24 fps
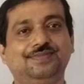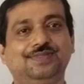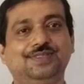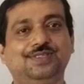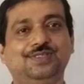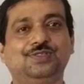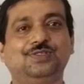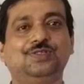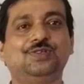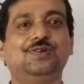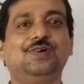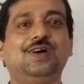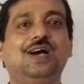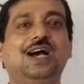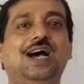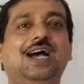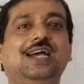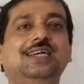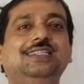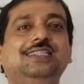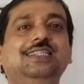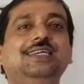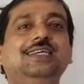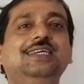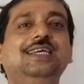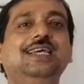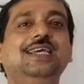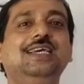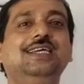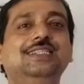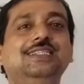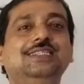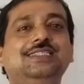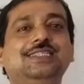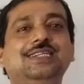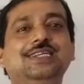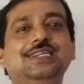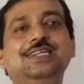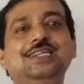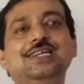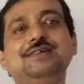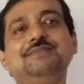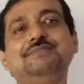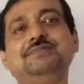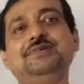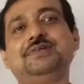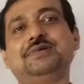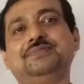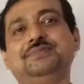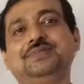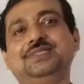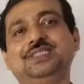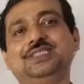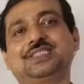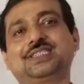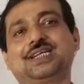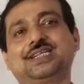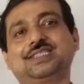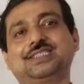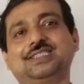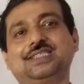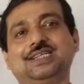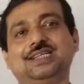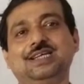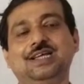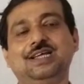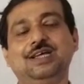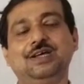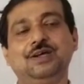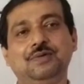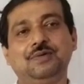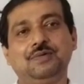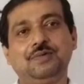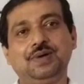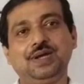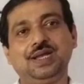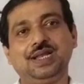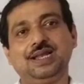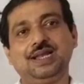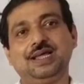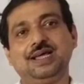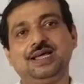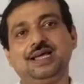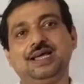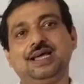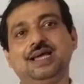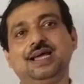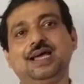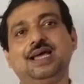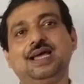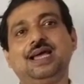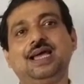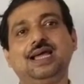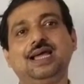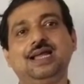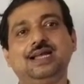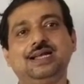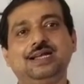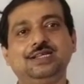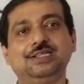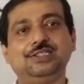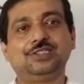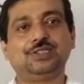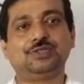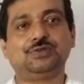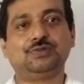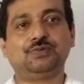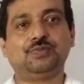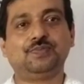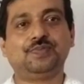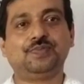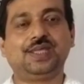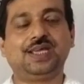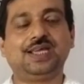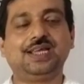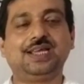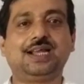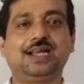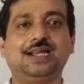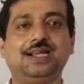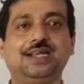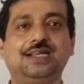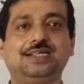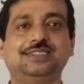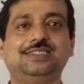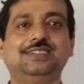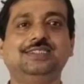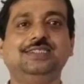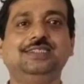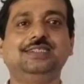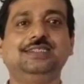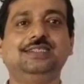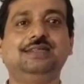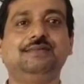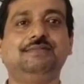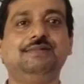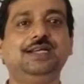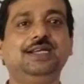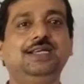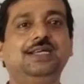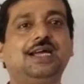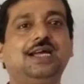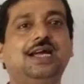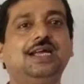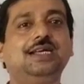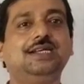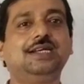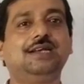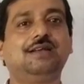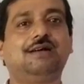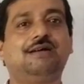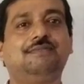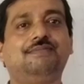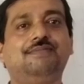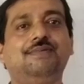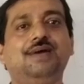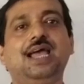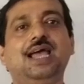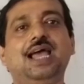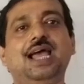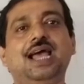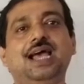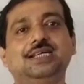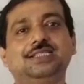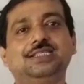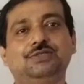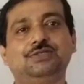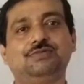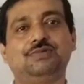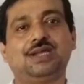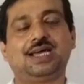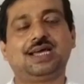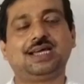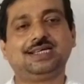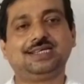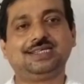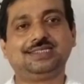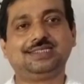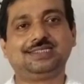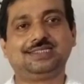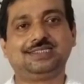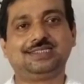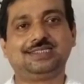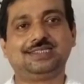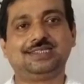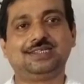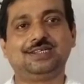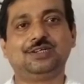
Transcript: So I think this little bit of discussion will enrich you in understanding the very title of As You Like It.